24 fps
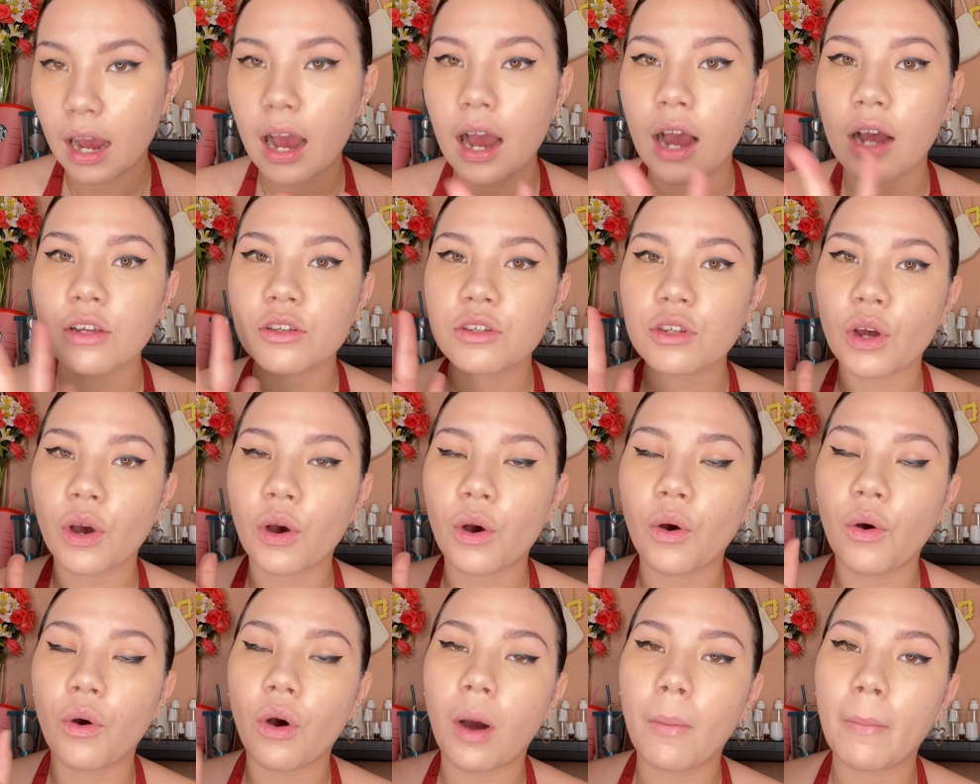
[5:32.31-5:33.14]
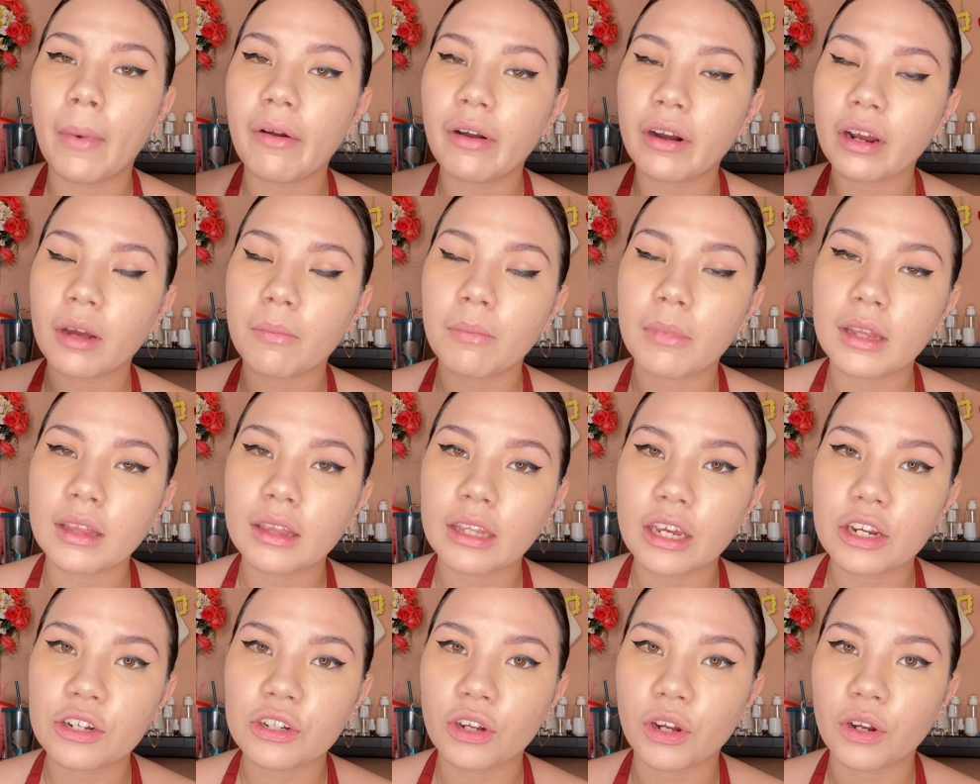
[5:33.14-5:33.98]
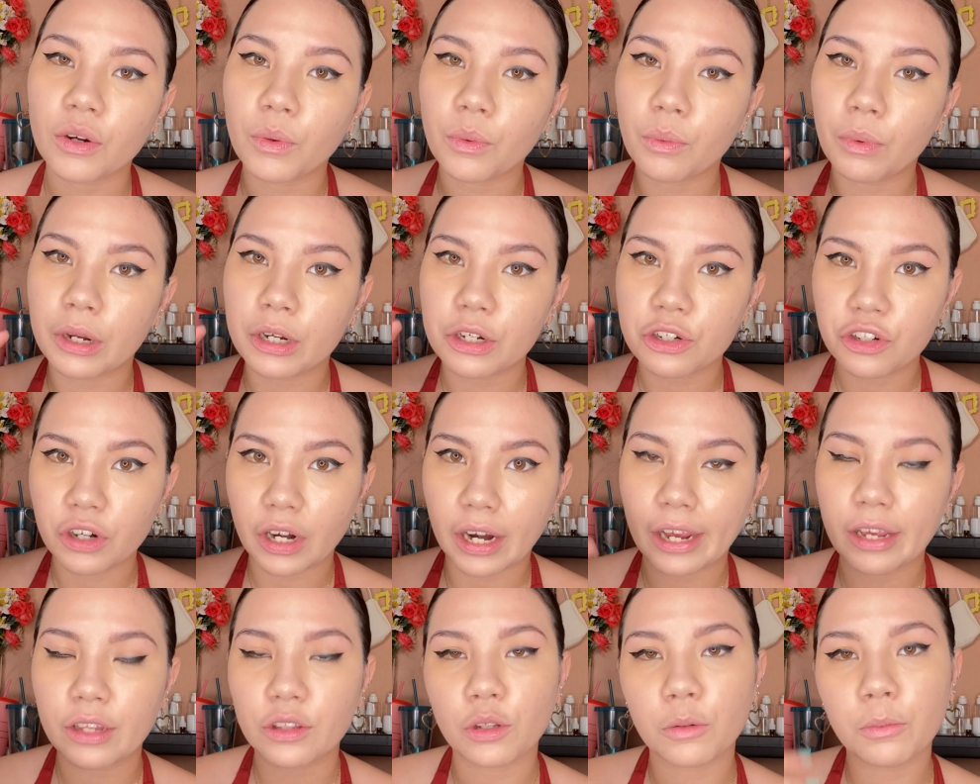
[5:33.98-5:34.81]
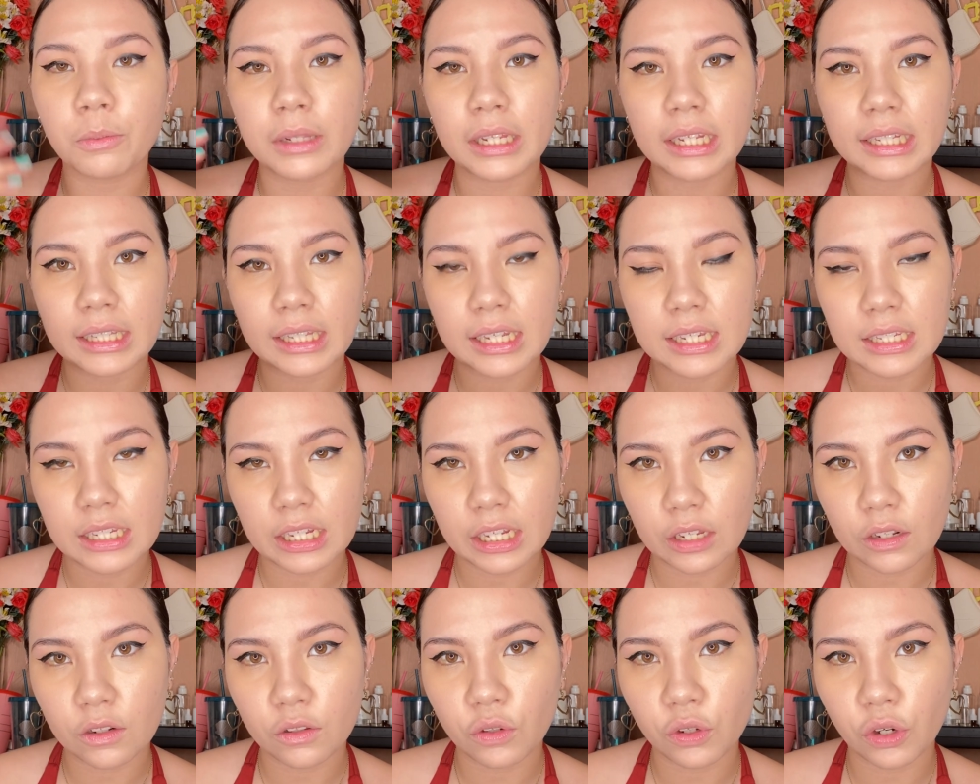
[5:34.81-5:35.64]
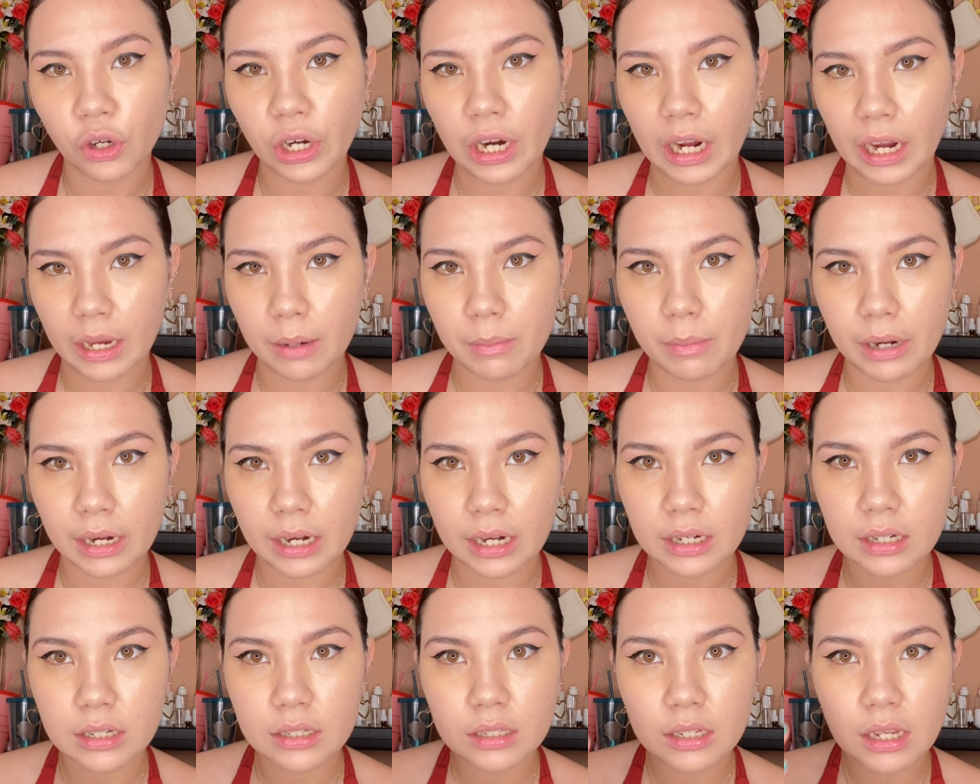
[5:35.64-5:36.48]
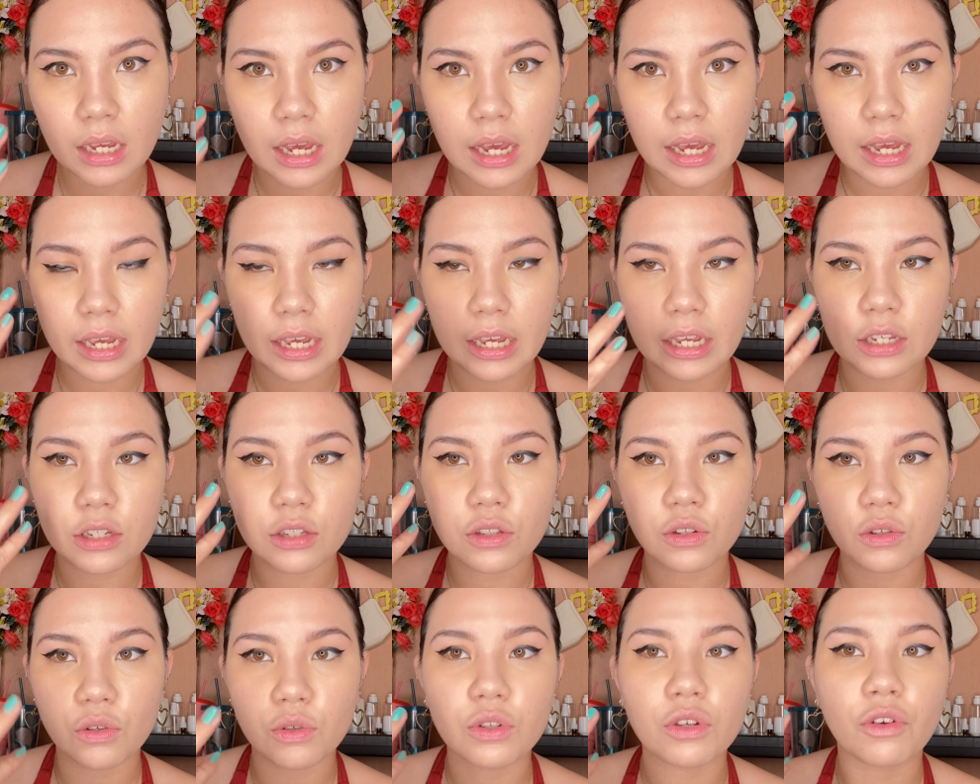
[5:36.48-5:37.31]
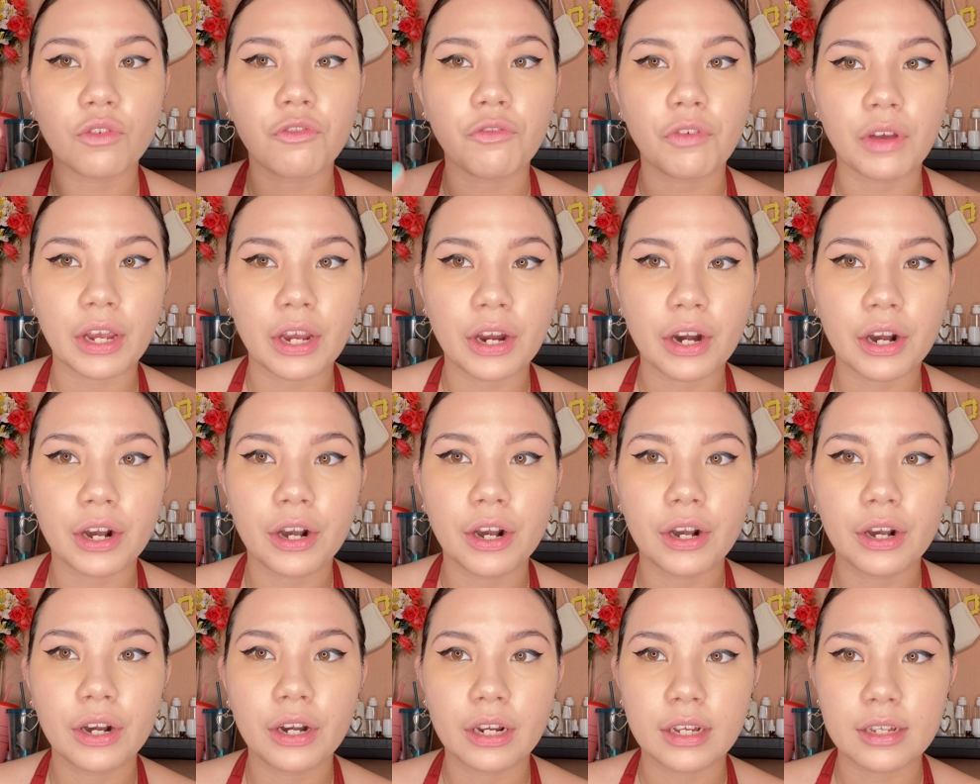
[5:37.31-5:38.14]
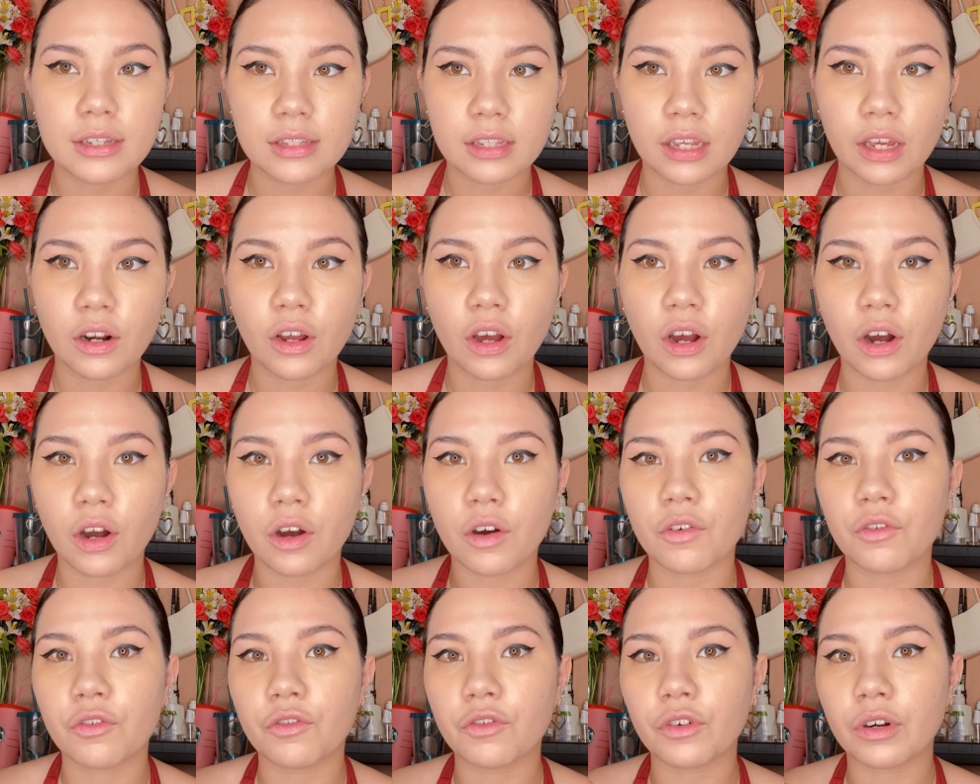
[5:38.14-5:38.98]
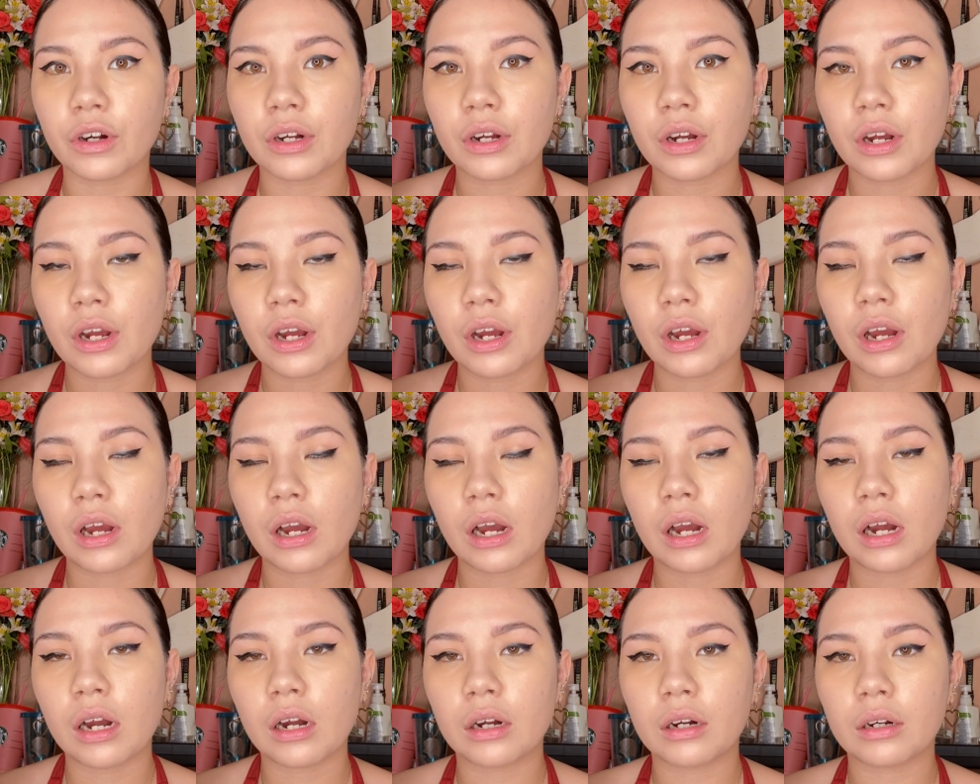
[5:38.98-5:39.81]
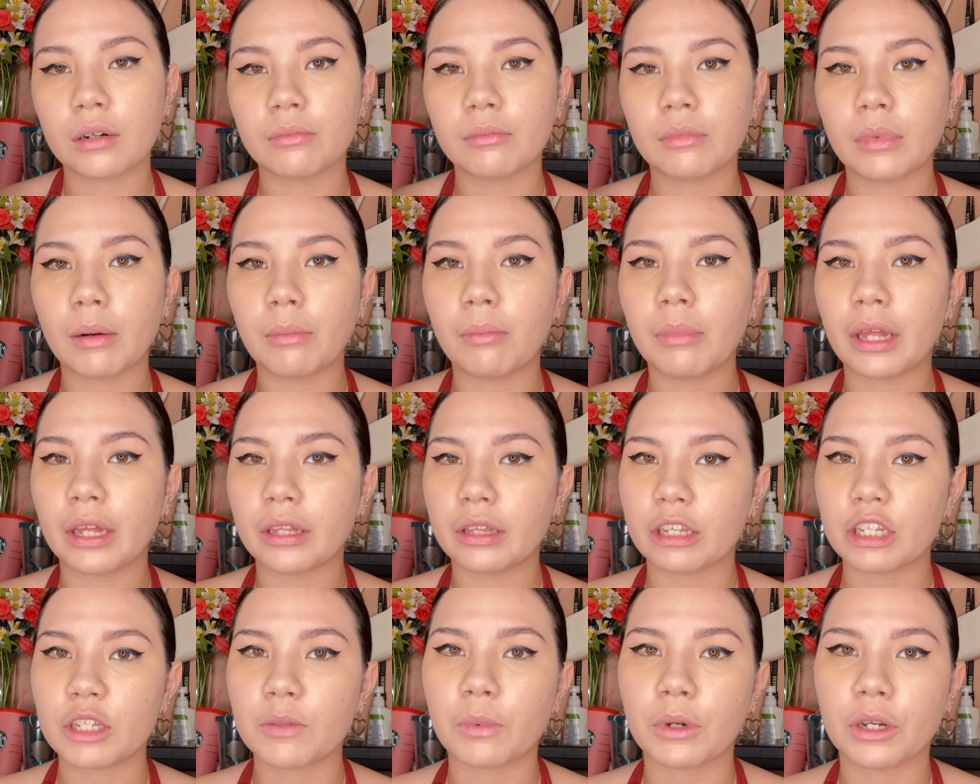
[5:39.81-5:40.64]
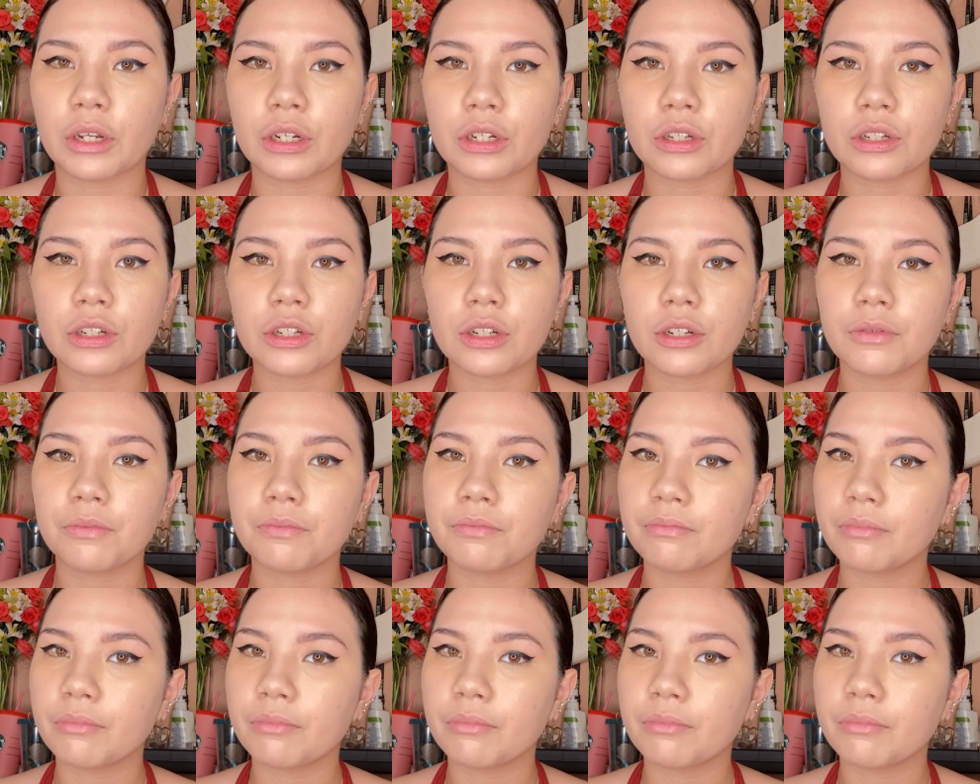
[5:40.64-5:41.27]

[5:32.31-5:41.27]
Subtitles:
So, my recommendation when trying to blend this into your eye bags is to use your finger instead of a blending sponge.